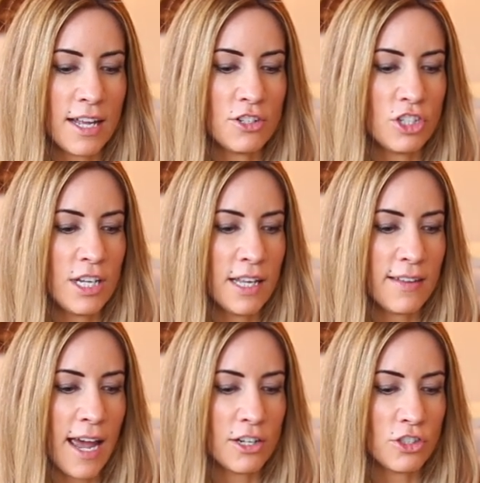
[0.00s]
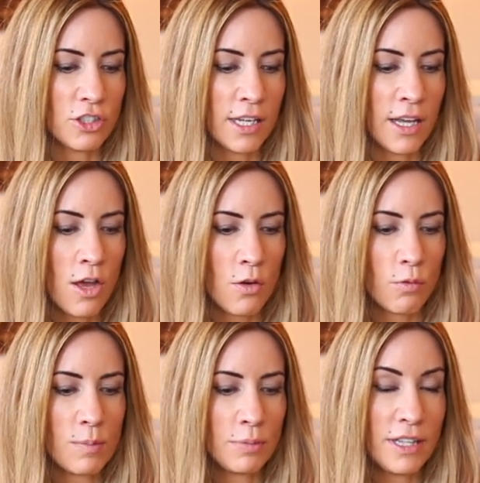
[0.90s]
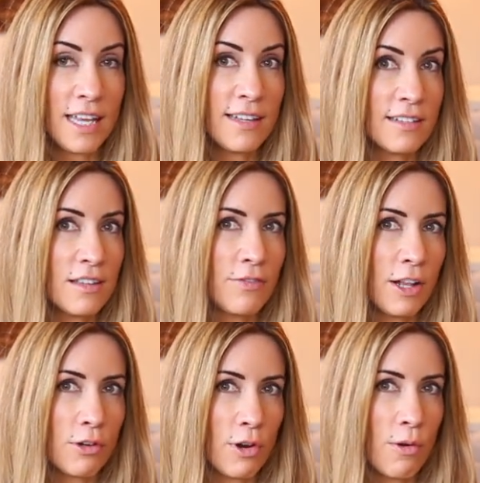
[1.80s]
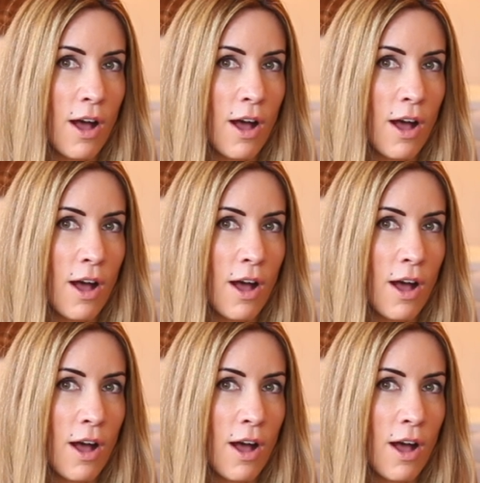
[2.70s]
and she has actually replaced the Velcro